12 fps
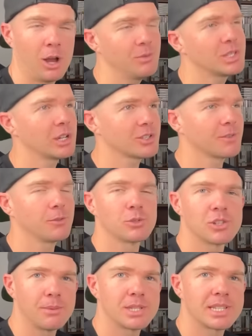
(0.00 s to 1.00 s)
Obviously, I was a
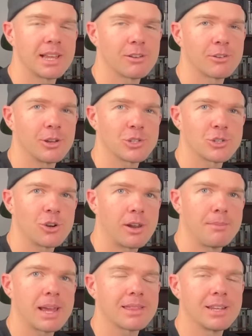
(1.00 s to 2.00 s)
full-time seller and I was trying
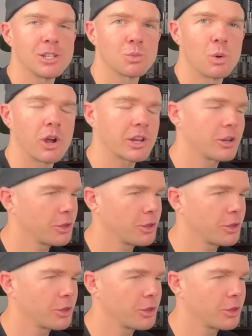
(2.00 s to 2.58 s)
to make things work.